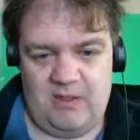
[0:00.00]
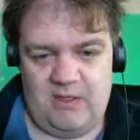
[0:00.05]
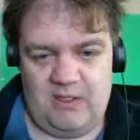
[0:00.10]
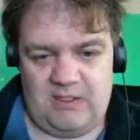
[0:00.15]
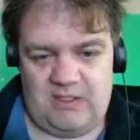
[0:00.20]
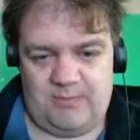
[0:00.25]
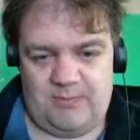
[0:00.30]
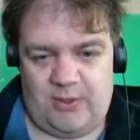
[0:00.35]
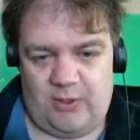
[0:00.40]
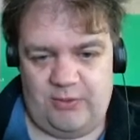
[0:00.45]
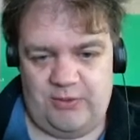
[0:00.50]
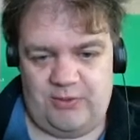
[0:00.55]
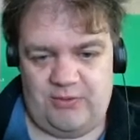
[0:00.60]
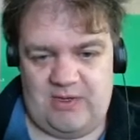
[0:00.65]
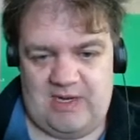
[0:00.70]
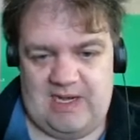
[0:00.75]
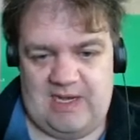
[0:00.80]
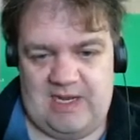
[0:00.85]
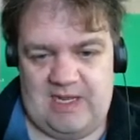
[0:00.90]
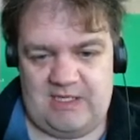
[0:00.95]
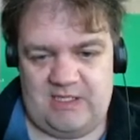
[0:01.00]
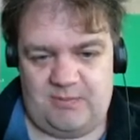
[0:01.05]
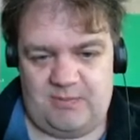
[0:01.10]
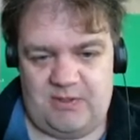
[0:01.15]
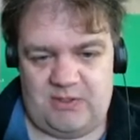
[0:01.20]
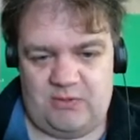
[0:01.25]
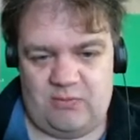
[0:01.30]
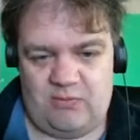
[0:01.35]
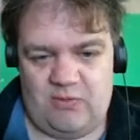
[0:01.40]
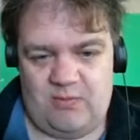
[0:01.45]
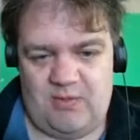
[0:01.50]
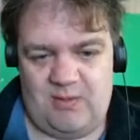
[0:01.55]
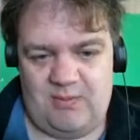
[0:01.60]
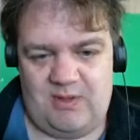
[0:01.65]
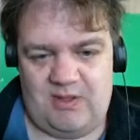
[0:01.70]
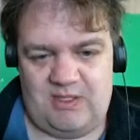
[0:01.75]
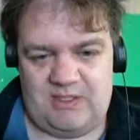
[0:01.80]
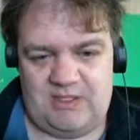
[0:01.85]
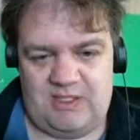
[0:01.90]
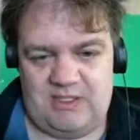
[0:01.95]
It's a pulse ray laser pistol.
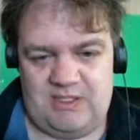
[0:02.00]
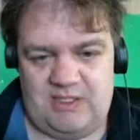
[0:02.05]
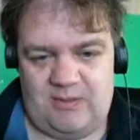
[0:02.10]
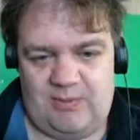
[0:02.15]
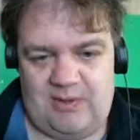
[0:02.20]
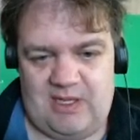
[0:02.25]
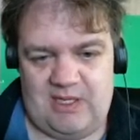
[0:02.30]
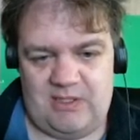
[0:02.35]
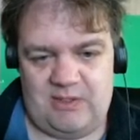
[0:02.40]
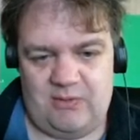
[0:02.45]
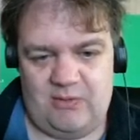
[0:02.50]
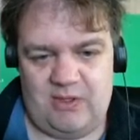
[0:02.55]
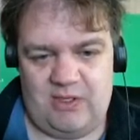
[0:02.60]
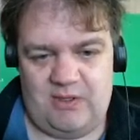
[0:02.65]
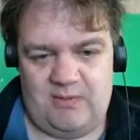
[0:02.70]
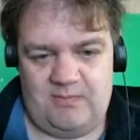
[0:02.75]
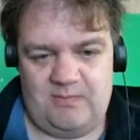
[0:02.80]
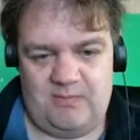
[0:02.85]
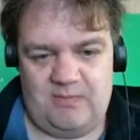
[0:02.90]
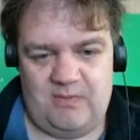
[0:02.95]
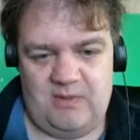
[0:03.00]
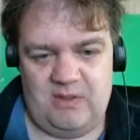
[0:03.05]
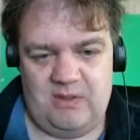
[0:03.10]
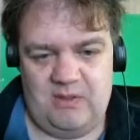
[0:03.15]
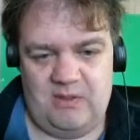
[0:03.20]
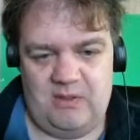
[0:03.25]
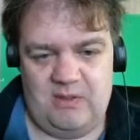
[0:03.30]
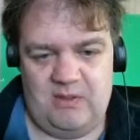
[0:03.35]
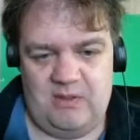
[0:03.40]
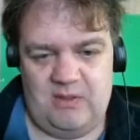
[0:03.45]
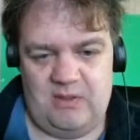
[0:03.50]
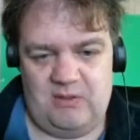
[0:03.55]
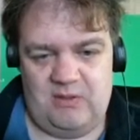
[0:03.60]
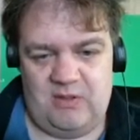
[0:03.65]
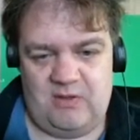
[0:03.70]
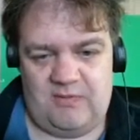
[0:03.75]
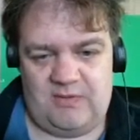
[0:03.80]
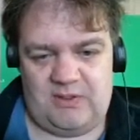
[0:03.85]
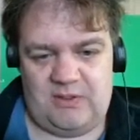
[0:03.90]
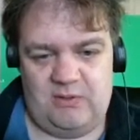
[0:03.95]
Remember, this isn't a play toy. You
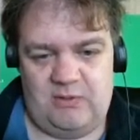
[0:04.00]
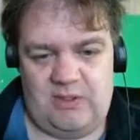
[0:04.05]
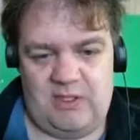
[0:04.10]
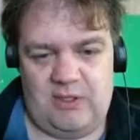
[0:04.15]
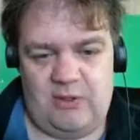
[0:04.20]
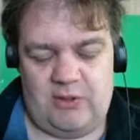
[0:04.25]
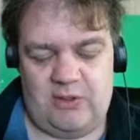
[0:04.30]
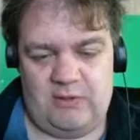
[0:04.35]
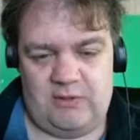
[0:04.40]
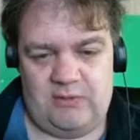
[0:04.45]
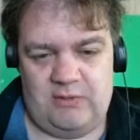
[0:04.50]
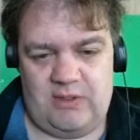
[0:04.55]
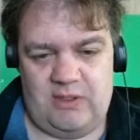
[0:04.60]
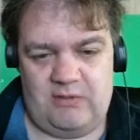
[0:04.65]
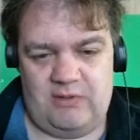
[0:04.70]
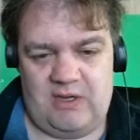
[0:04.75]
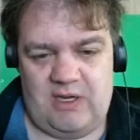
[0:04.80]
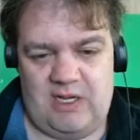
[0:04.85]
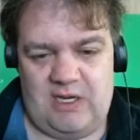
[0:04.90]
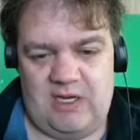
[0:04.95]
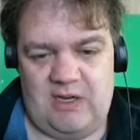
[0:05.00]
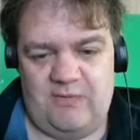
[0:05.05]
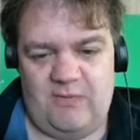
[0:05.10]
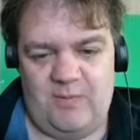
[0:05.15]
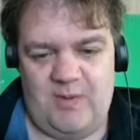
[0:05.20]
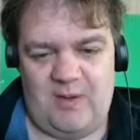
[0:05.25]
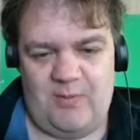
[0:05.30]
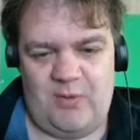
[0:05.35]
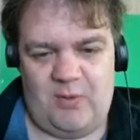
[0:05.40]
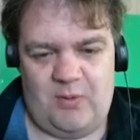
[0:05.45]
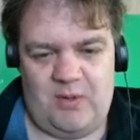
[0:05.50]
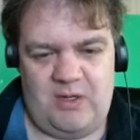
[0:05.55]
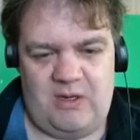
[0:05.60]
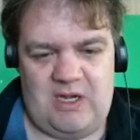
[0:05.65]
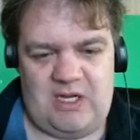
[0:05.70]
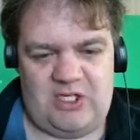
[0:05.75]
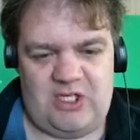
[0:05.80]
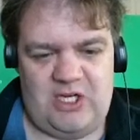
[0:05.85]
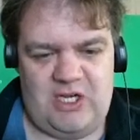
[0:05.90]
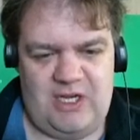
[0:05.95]
have a small, innocuous-looking grenade. Now, from memory, we don't
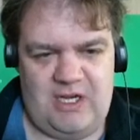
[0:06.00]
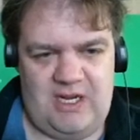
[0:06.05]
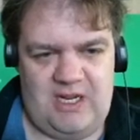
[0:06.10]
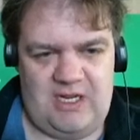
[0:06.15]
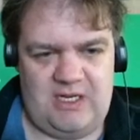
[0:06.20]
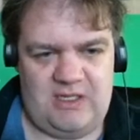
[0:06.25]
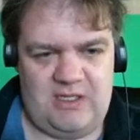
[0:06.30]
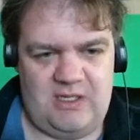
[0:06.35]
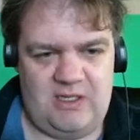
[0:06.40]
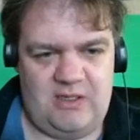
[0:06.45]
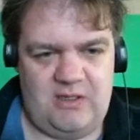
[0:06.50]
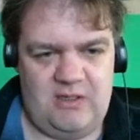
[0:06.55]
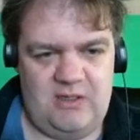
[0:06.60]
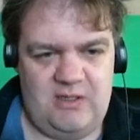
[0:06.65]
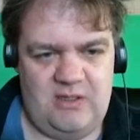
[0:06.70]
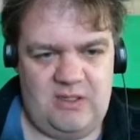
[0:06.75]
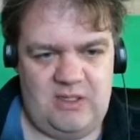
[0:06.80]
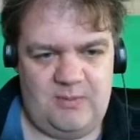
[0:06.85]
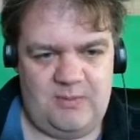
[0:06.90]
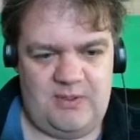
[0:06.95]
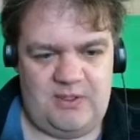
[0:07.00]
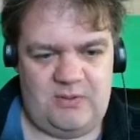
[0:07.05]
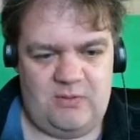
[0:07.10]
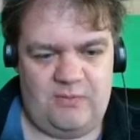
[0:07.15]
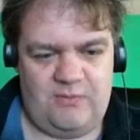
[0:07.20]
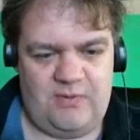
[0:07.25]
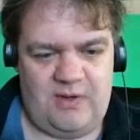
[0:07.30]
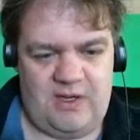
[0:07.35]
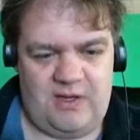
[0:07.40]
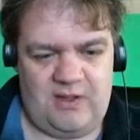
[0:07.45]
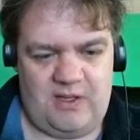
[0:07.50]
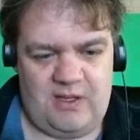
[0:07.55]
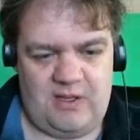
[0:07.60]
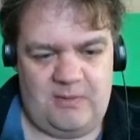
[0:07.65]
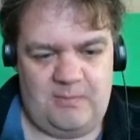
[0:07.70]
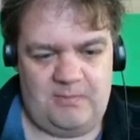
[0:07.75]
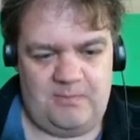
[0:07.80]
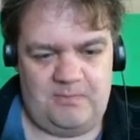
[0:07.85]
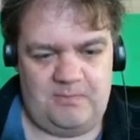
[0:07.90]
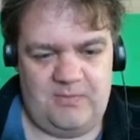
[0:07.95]
actually need the pistol for anything,
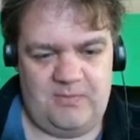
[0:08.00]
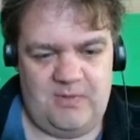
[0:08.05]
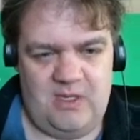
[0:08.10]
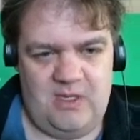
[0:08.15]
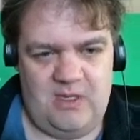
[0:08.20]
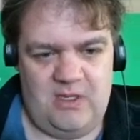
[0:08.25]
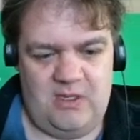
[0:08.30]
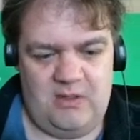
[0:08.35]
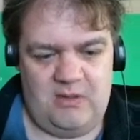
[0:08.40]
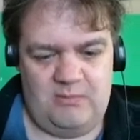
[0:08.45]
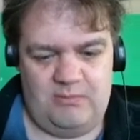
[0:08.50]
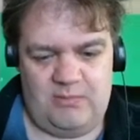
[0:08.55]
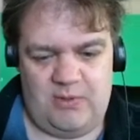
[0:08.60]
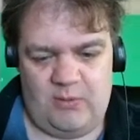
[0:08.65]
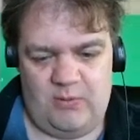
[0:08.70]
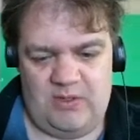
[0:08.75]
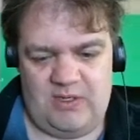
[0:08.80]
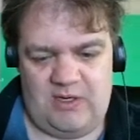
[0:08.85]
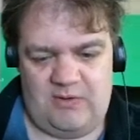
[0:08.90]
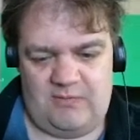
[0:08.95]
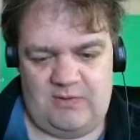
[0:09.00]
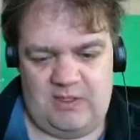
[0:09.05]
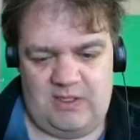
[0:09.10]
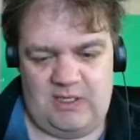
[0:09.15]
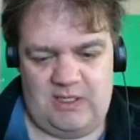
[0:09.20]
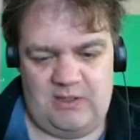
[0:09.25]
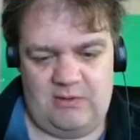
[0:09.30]
but we definitely need the